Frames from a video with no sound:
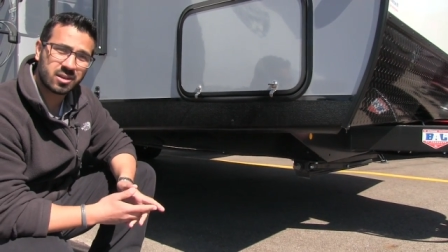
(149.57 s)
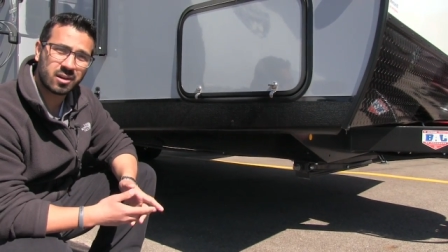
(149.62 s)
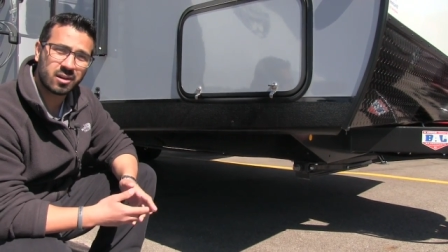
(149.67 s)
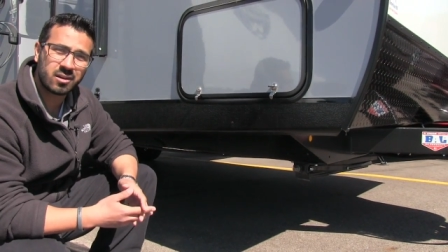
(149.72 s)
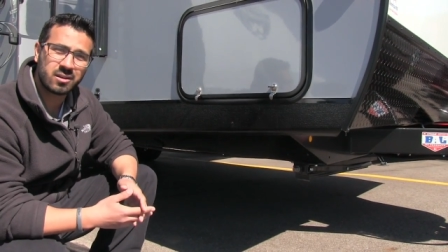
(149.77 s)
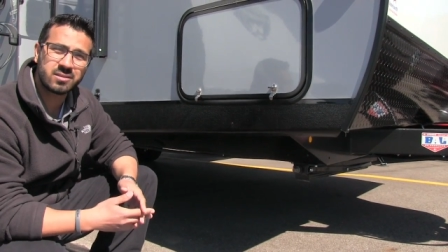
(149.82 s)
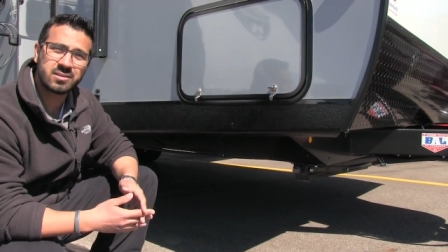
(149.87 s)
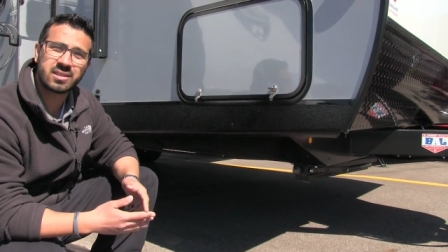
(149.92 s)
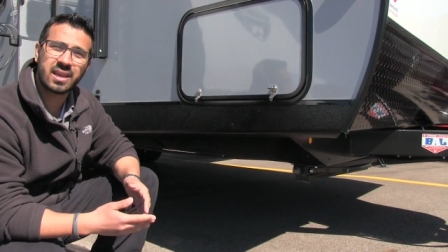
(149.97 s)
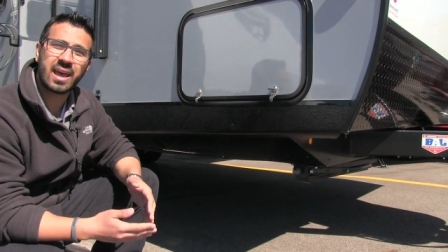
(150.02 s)

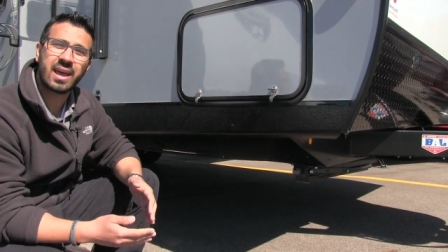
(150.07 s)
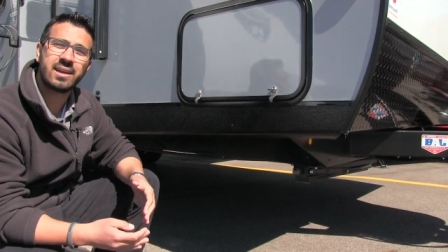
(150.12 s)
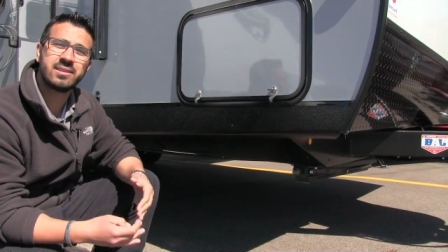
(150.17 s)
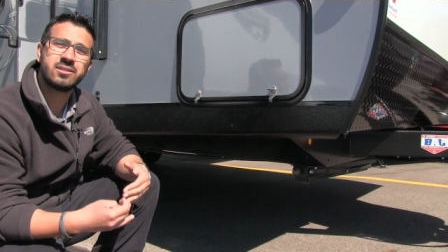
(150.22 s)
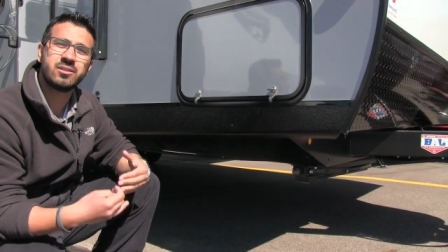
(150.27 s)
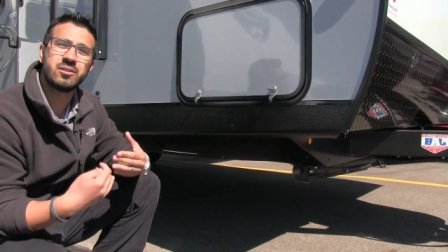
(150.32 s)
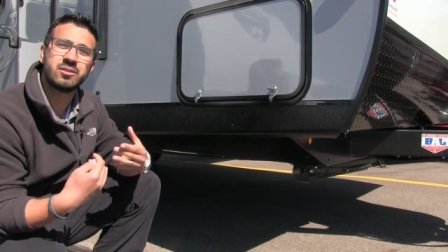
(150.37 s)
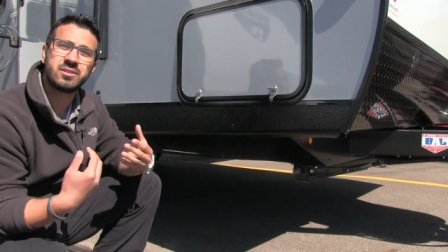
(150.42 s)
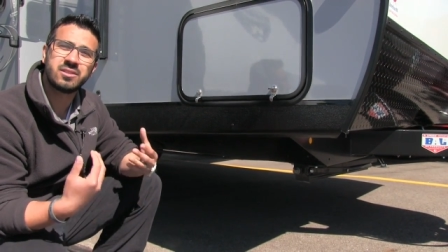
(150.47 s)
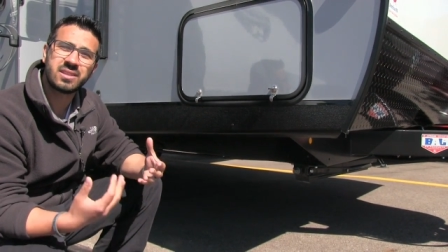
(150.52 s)
turns
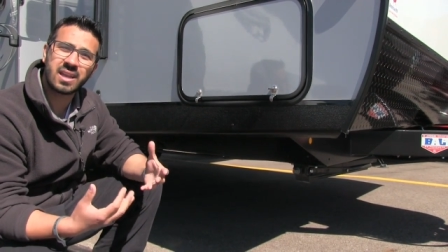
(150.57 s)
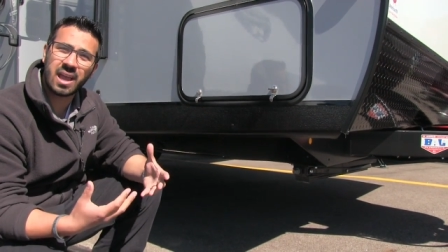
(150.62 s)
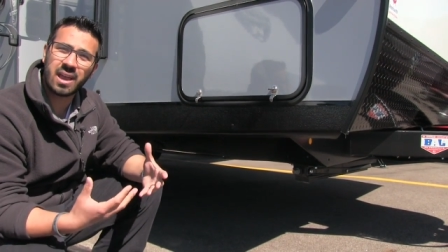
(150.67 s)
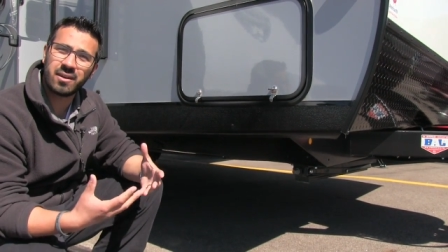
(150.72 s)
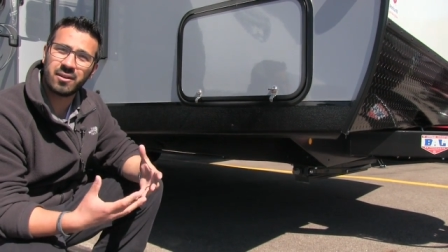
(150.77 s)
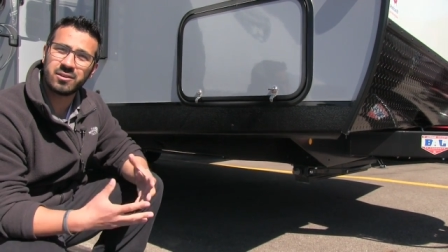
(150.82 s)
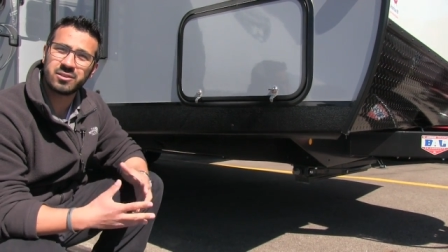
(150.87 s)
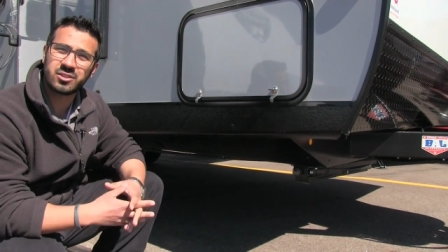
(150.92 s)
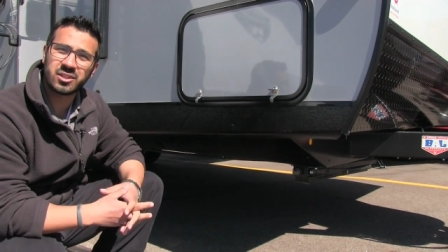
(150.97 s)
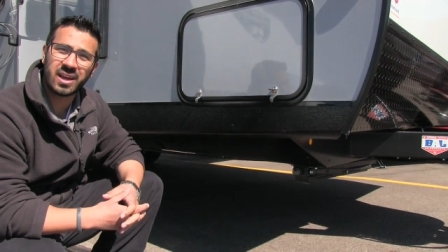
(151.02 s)
as your
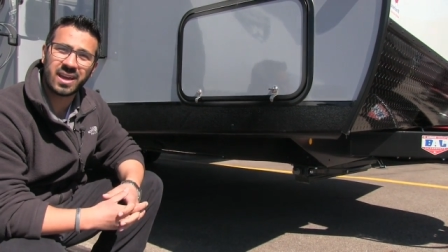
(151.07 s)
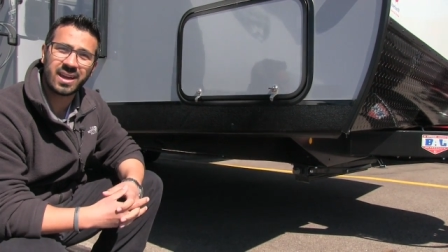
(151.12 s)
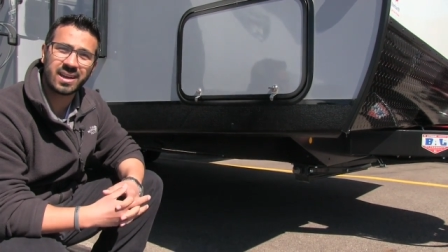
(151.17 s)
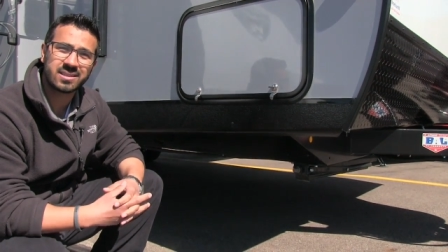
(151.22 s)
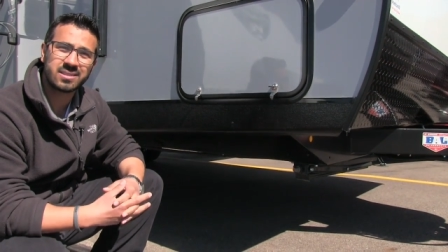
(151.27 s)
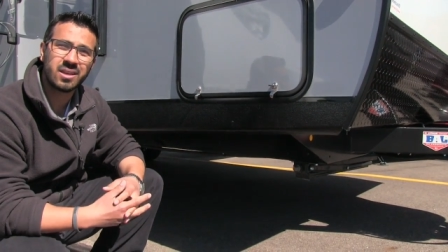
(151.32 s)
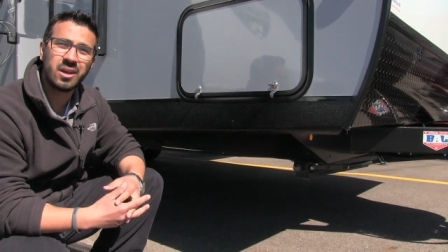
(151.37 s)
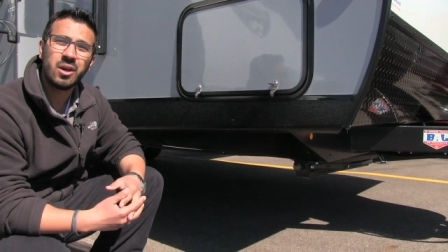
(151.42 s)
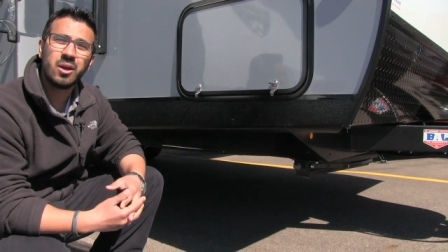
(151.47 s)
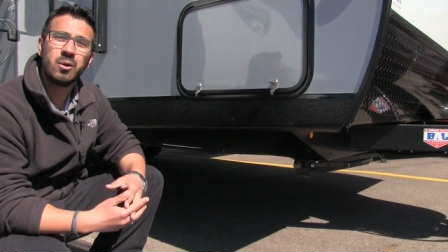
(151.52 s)
standard
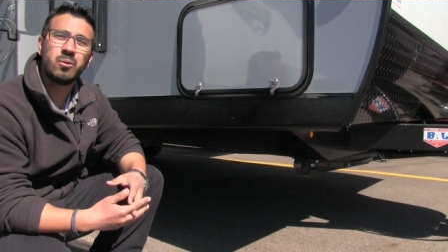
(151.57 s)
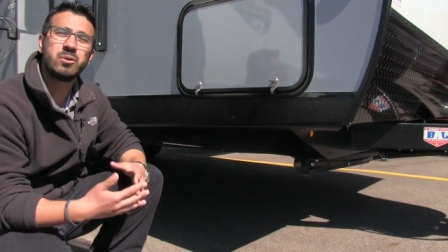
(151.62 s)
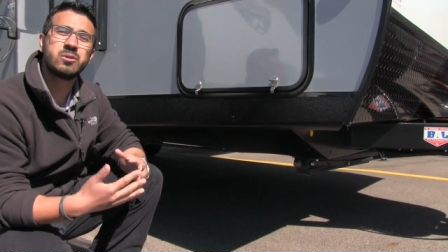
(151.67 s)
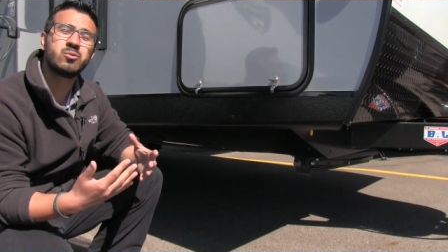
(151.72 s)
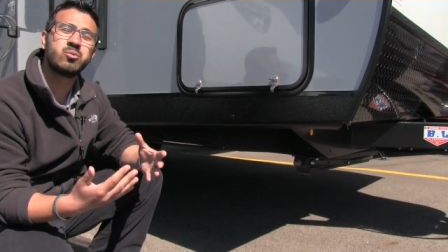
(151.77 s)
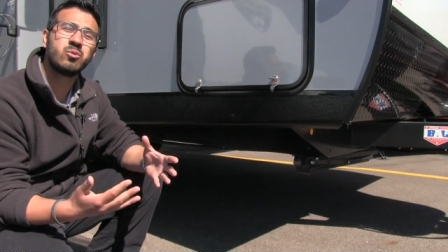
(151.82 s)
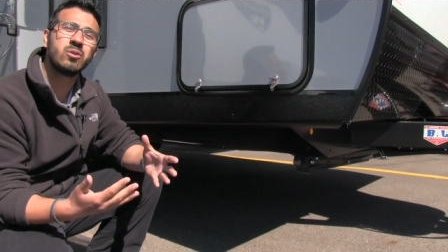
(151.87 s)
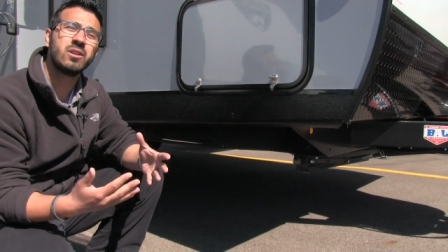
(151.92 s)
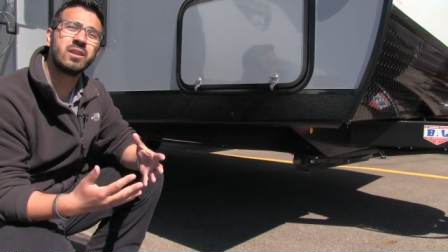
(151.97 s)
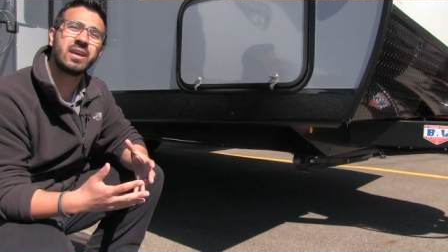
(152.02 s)
jacks,
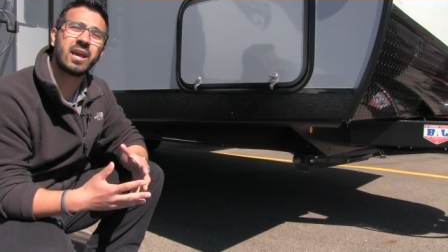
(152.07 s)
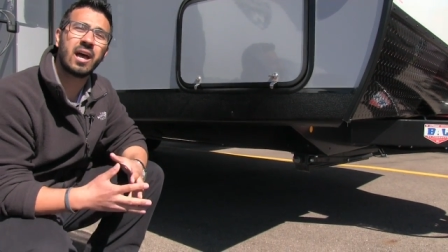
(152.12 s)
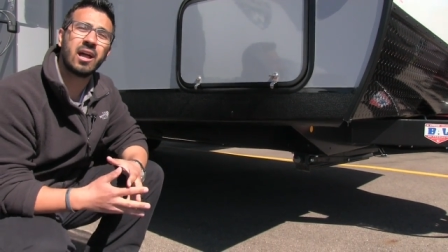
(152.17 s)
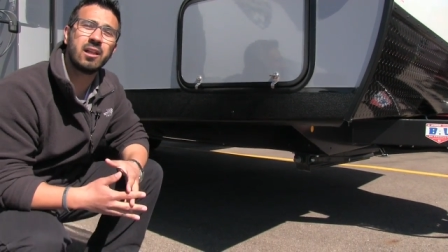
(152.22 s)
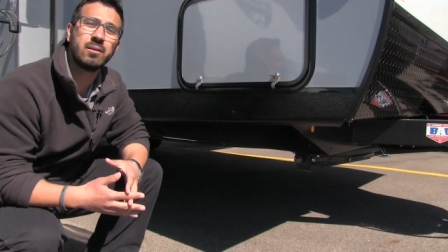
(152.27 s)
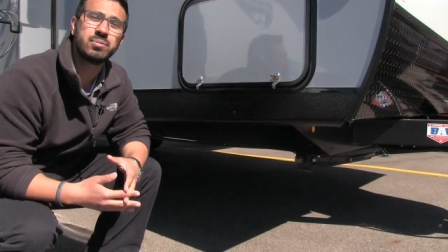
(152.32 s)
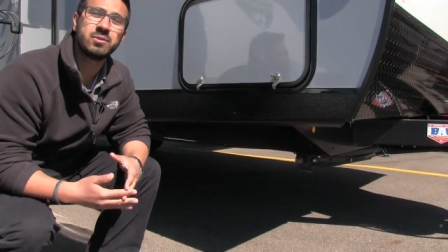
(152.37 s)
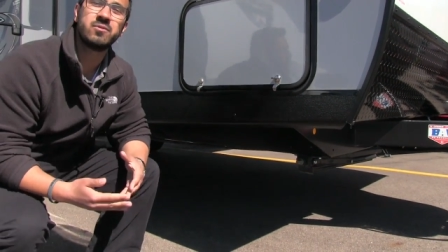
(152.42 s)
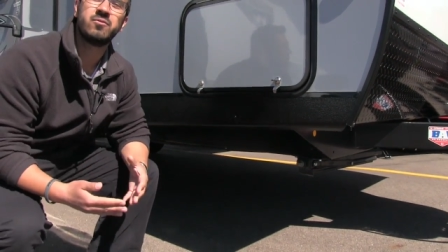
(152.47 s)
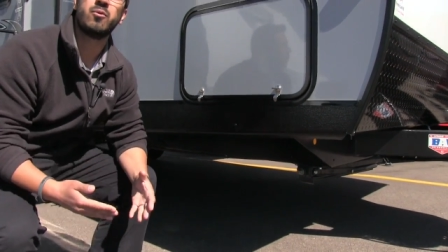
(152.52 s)
which really
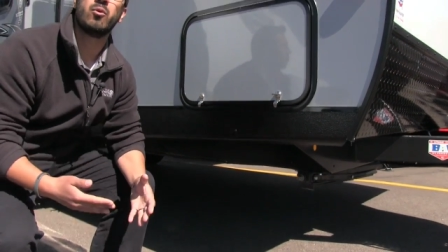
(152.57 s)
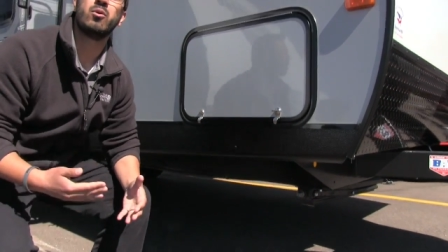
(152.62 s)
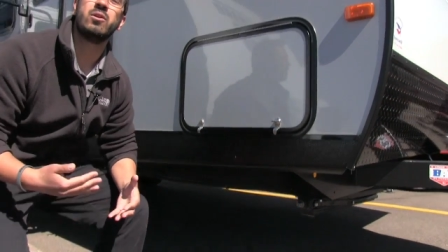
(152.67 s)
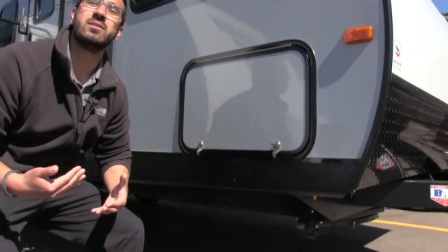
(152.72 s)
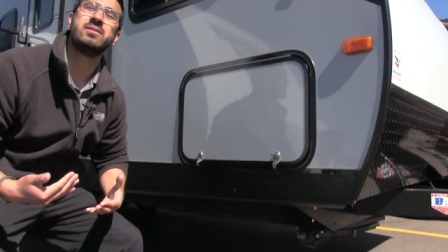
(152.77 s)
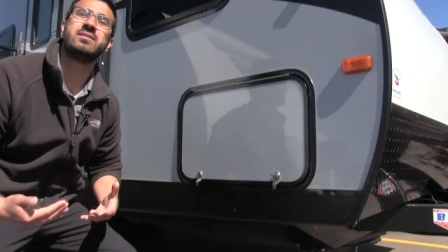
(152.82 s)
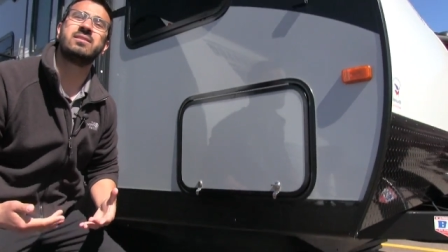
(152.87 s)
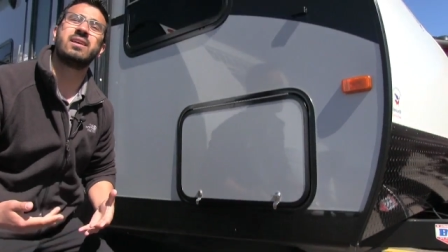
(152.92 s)
helps for